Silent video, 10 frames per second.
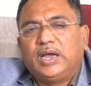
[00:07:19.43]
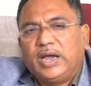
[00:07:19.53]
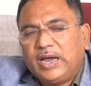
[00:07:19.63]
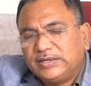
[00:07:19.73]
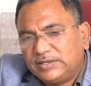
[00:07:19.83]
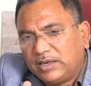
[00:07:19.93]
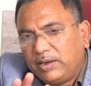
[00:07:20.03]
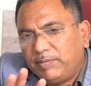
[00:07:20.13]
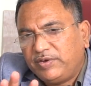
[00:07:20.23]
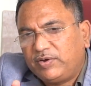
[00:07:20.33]
As
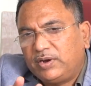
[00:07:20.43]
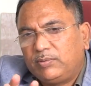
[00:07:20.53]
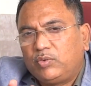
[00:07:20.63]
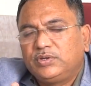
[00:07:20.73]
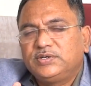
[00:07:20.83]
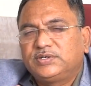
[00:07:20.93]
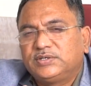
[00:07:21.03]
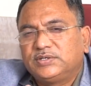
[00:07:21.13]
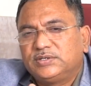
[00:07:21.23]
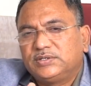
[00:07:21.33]
I mentioned about
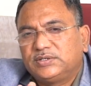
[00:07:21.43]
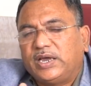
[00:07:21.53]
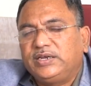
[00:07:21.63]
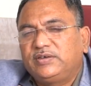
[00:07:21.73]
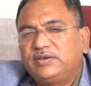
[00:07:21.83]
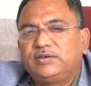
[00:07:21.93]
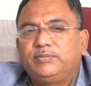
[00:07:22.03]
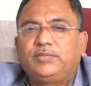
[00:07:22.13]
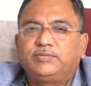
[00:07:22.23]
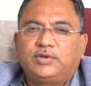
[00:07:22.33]
these signs and
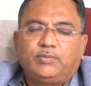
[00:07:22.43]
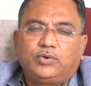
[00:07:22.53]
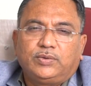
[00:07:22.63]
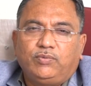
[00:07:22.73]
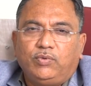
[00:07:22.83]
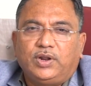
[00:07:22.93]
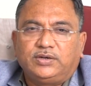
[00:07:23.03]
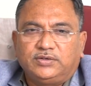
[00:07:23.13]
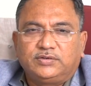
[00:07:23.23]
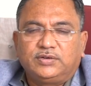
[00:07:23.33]
symptoms about the food
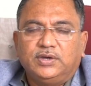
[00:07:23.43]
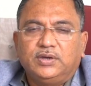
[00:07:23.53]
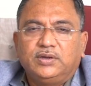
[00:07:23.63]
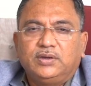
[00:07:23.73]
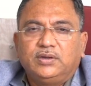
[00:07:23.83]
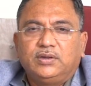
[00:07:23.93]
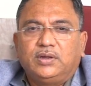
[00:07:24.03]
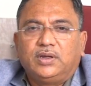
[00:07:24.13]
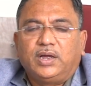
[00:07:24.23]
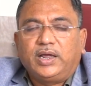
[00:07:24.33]
allergies,
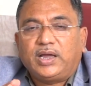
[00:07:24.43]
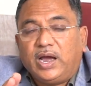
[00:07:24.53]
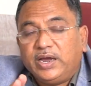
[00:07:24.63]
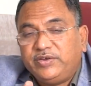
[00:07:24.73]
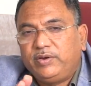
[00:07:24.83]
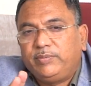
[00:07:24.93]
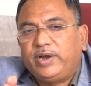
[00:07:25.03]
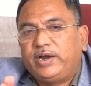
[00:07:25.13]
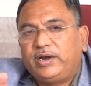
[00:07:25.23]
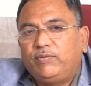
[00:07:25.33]
like Ig
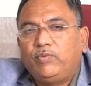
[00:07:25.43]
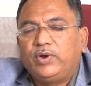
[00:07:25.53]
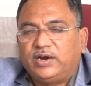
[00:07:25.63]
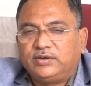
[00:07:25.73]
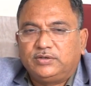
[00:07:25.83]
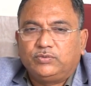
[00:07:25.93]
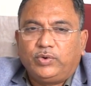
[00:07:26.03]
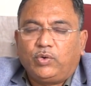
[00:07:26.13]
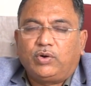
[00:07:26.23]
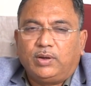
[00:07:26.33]
mediated food allergies, we
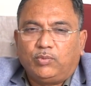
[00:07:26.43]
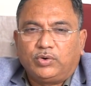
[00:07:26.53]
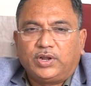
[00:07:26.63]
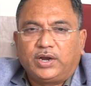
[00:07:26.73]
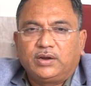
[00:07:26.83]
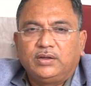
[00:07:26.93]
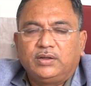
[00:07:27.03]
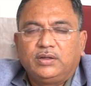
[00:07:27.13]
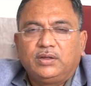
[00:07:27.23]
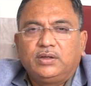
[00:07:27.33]
talked about that.
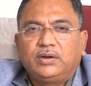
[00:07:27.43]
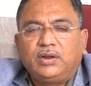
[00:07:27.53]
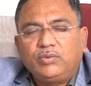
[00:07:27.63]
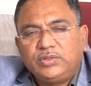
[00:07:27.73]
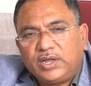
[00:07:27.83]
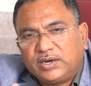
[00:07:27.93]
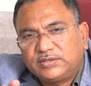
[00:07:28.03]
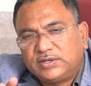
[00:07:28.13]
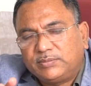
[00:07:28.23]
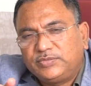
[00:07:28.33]
Now there are
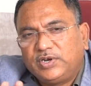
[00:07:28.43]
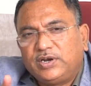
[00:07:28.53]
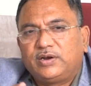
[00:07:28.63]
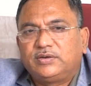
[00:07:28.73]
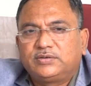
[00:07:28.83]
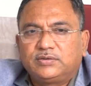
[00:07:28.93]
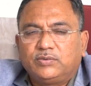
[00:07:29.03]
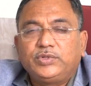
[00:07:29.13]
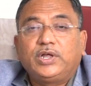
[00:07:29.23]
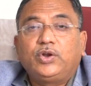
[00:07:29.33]
some children
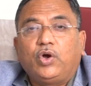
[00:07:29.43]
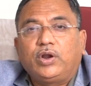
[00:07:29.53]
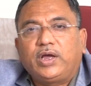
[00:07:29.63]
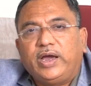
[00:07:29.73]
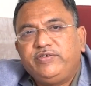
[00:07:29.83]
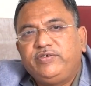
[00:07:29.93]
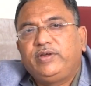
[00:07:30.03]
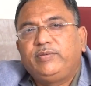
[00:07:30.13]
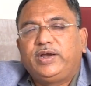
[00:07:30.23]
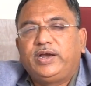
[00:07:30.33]
with a
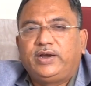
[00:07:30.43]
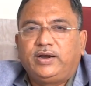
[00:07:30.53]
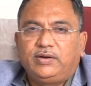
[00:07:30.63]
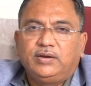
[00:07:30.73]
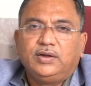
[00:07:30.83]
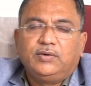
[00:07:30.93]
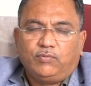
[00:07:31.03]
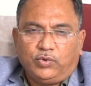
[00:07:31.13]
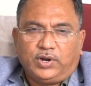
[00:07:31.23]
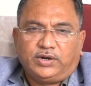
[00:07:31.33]
non-Ig mediated
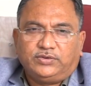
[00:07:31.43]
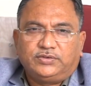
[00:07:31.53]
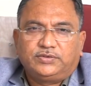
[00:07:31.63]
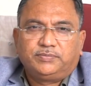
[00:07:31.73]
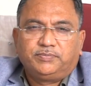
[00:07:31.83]
food allergies,